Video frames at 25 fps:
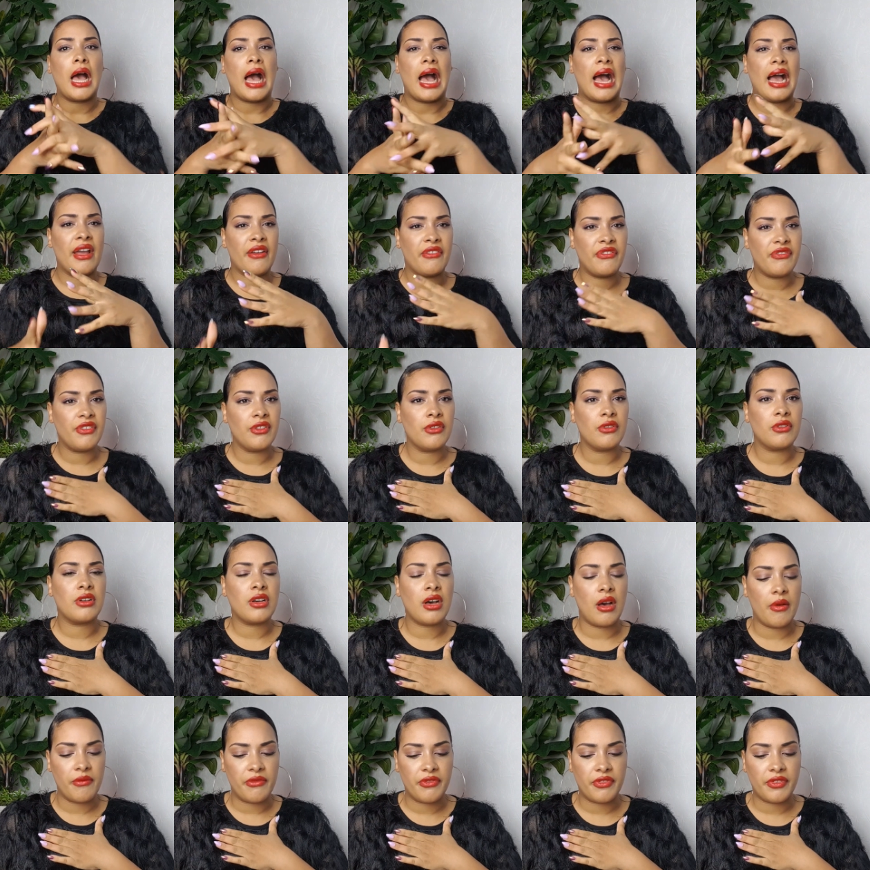I feel
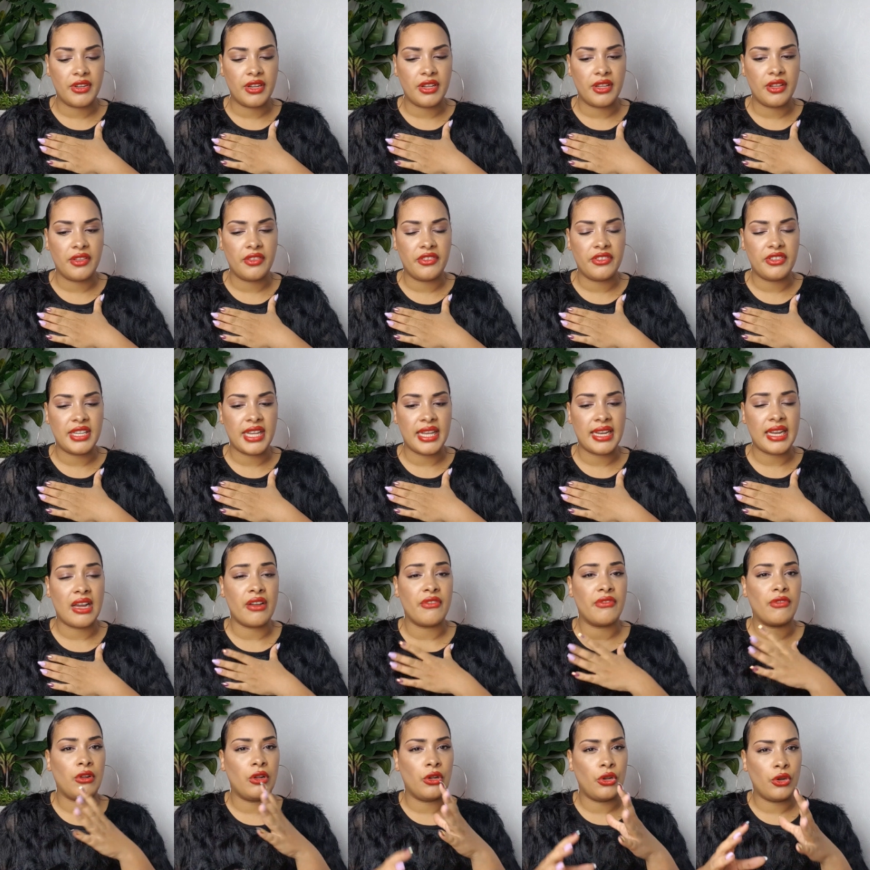confident that
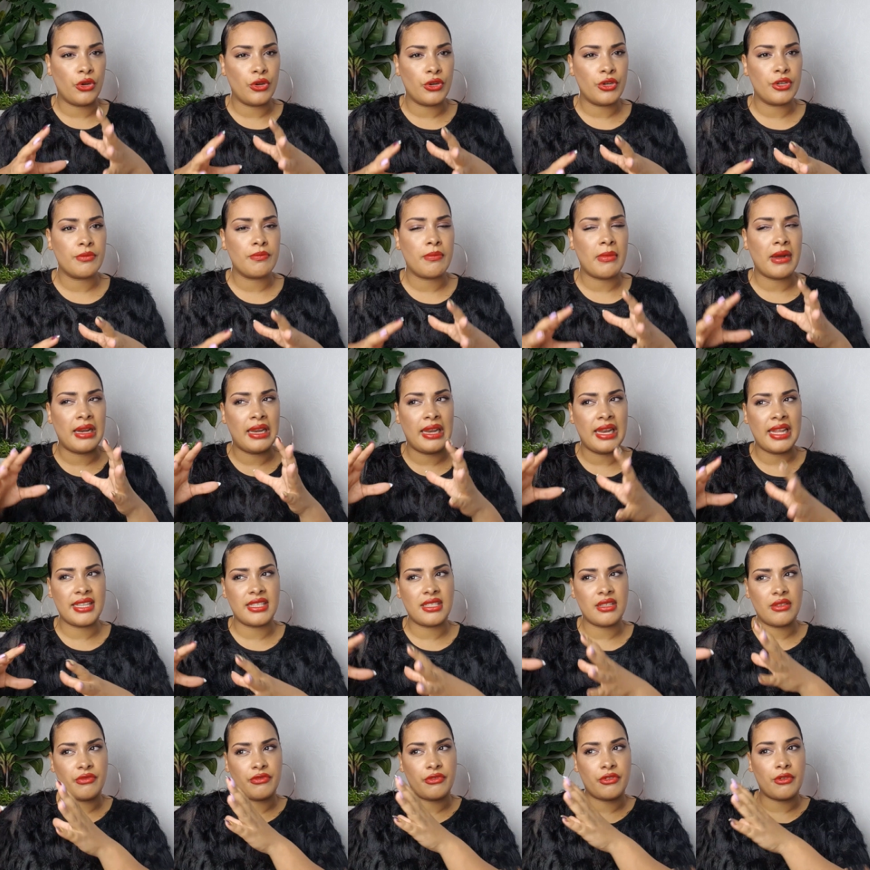I've learned my
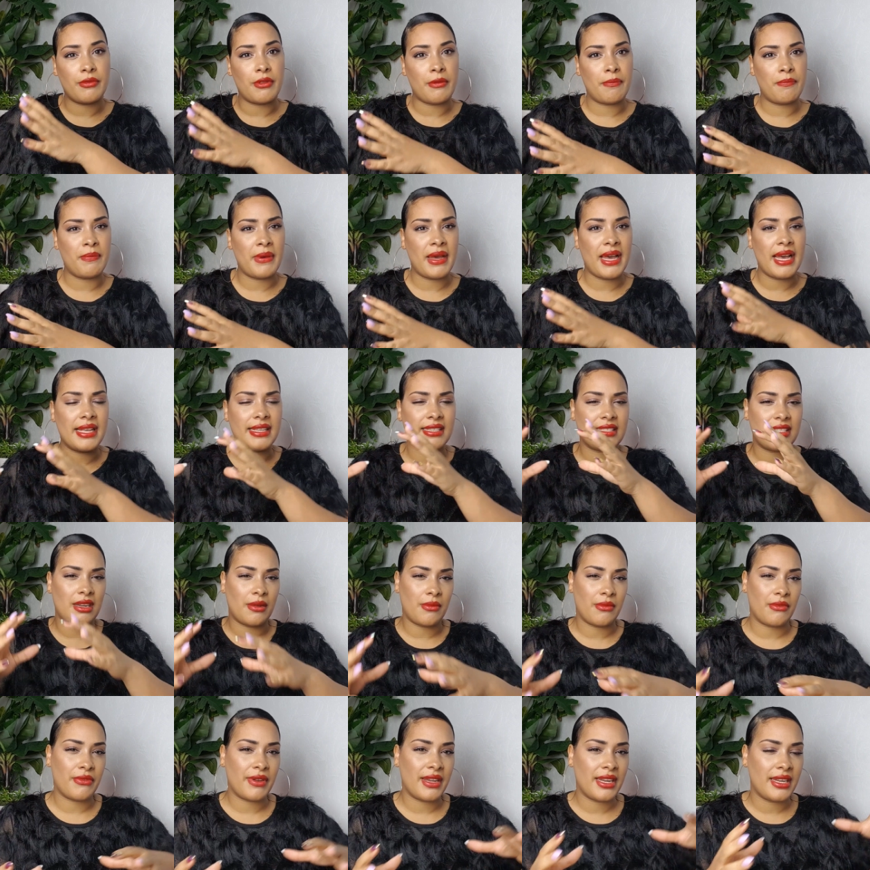lesson from the past and
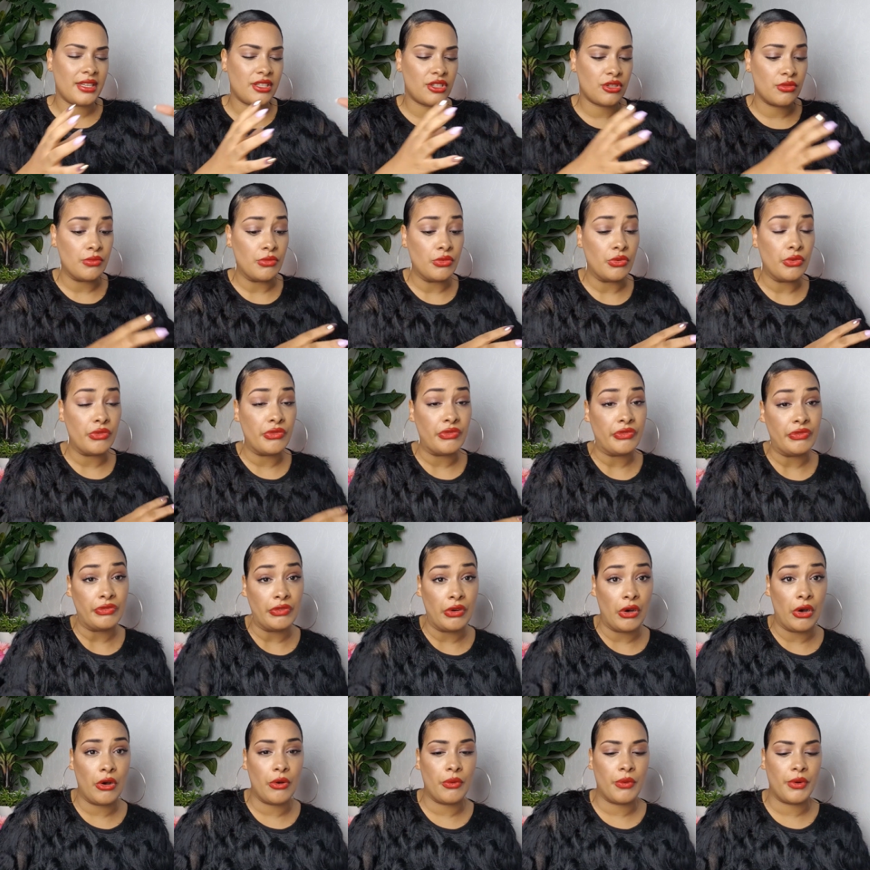I'm ready to move
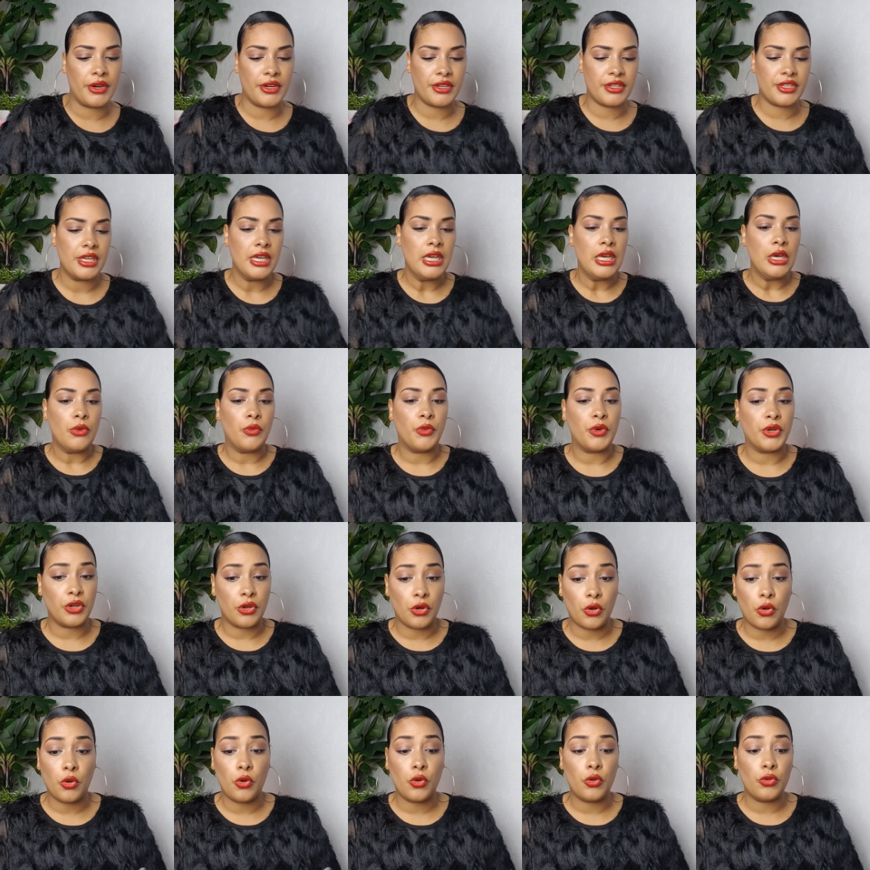forward with
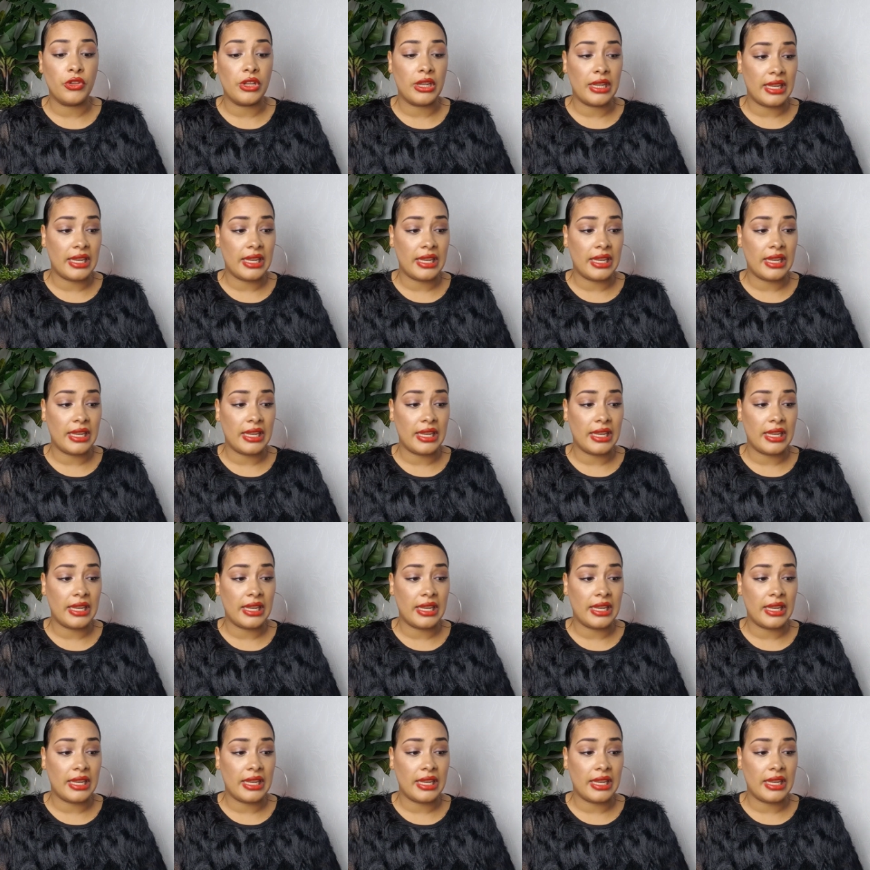all the